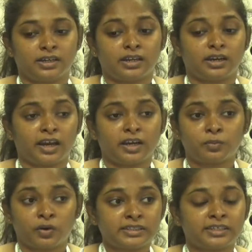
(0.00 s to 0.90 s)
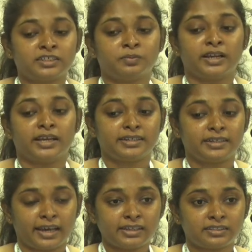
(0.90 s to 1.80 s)
9.6 million
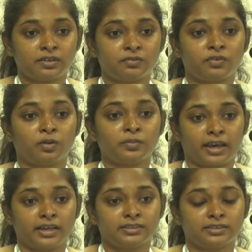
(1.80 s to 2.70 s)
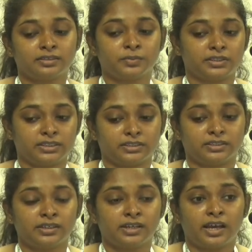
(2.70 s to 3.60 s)
deaths from cancer per year,
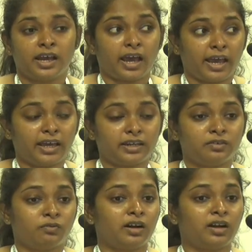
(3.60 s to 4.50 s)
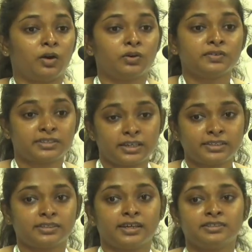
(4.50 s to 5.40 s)
and 1 out of
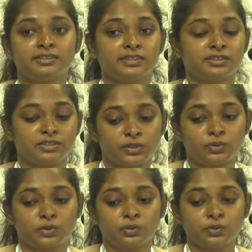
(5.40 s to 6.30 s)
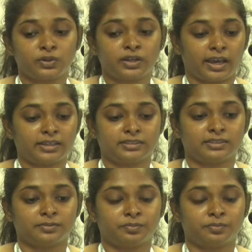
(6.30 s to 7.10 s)
6 deaths is due to cancer.